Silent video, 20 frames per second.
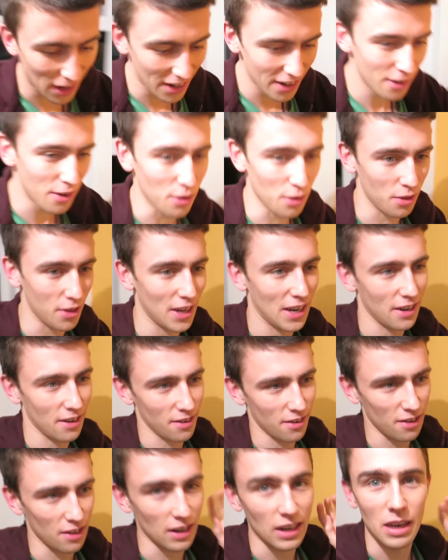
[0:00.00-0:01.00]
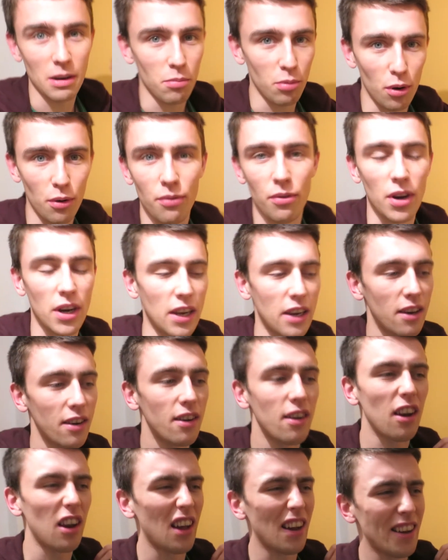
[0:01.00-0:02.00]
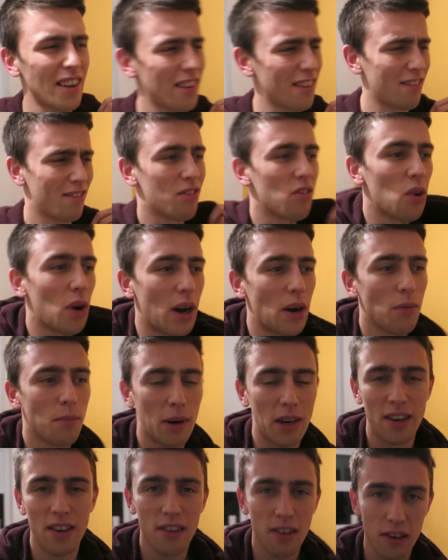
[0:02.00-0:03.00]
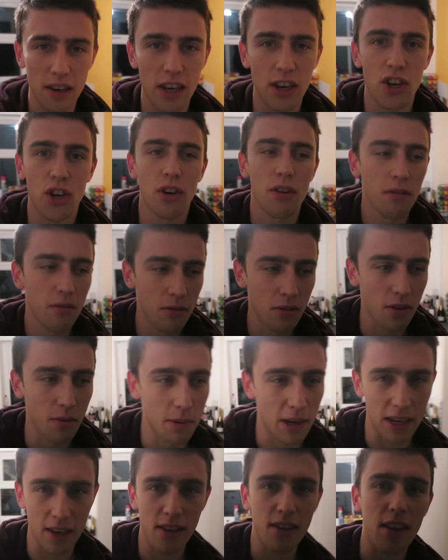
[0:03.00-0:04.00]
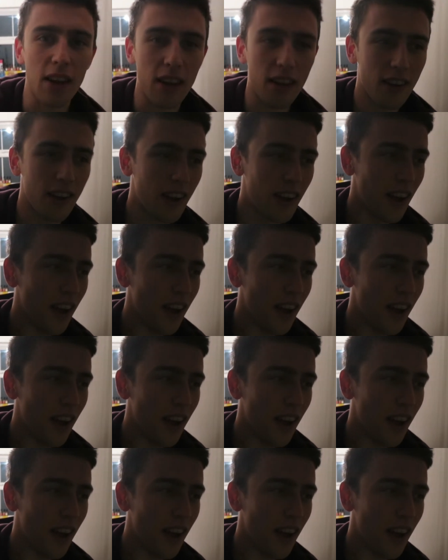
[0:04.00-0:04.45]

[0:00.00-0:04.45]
I do things that need proofreading, like, well, my dissertation was the biggest thing.